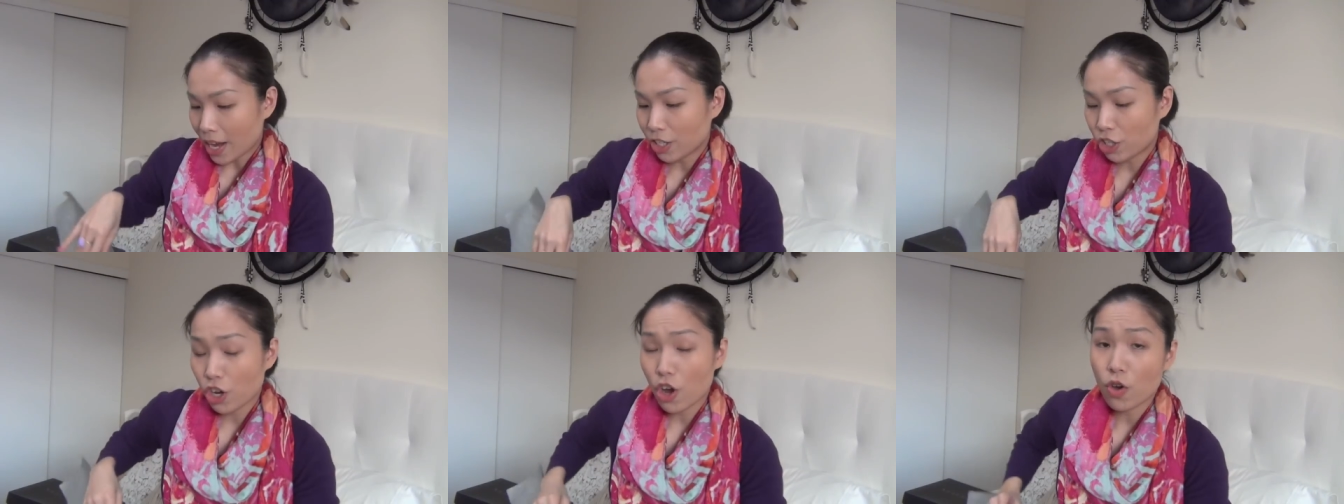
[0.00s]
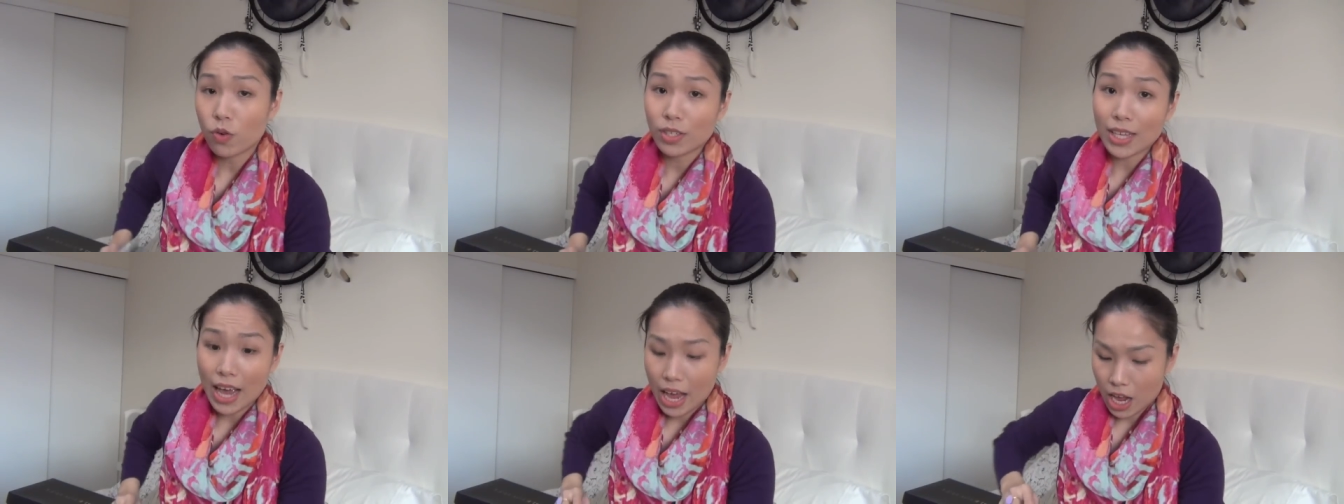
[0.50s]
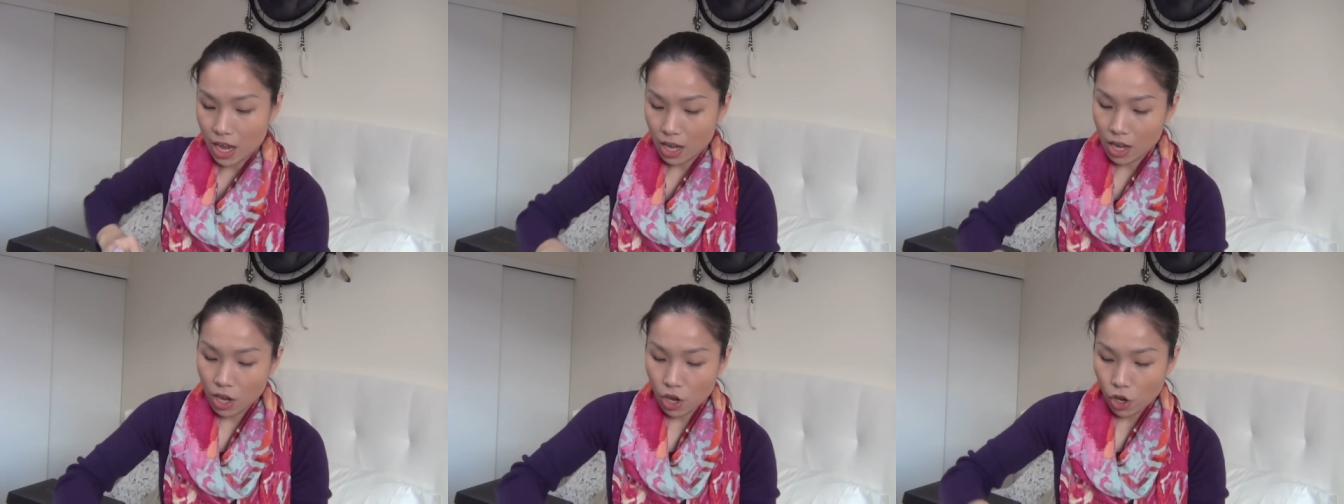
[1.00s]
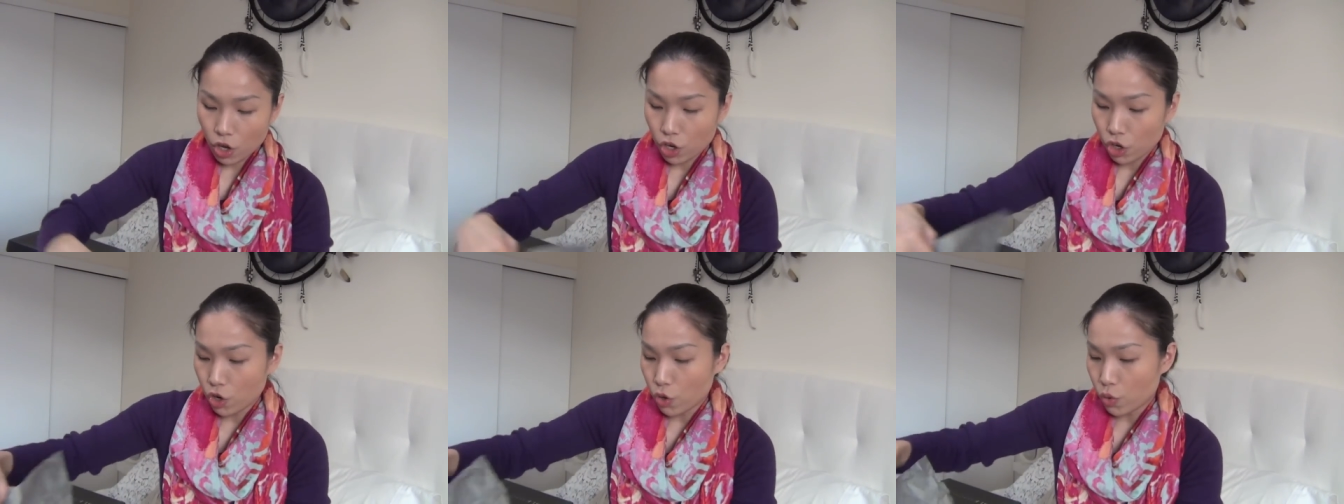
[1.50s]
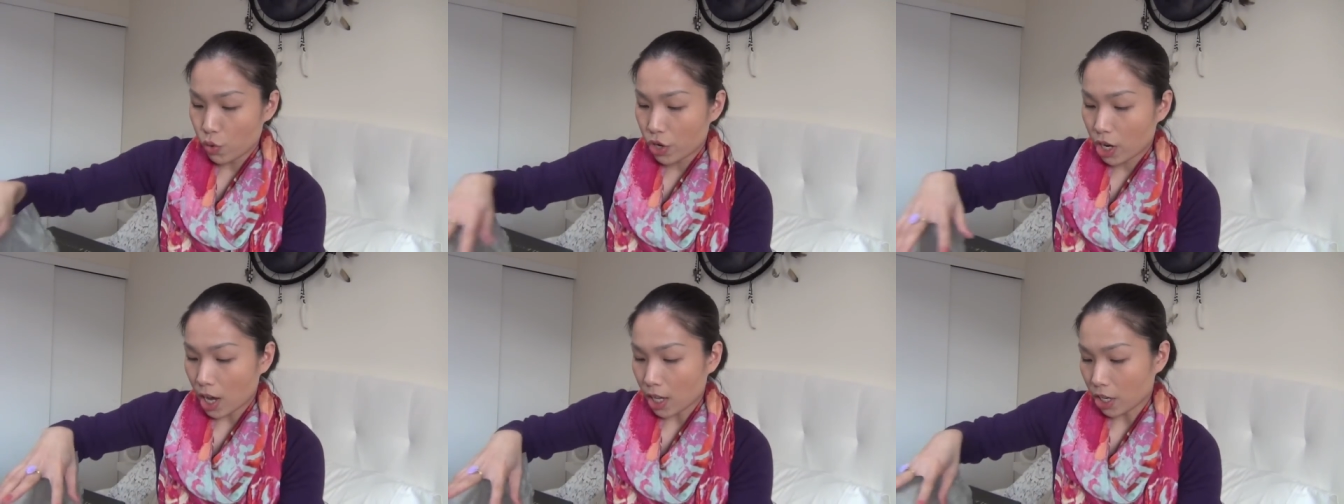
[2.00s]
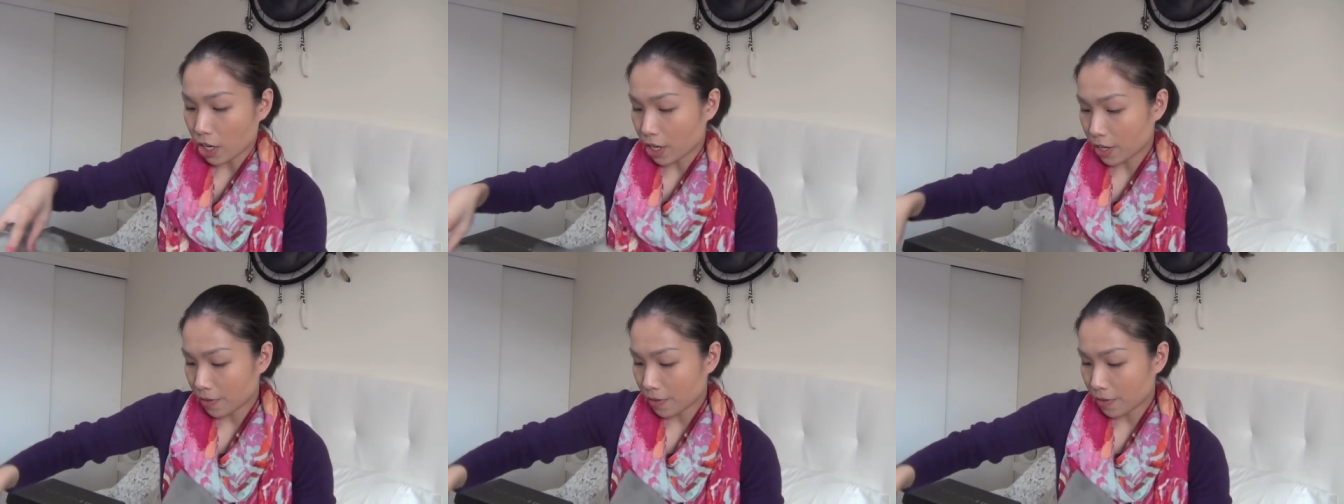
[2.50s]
I chose a nude color.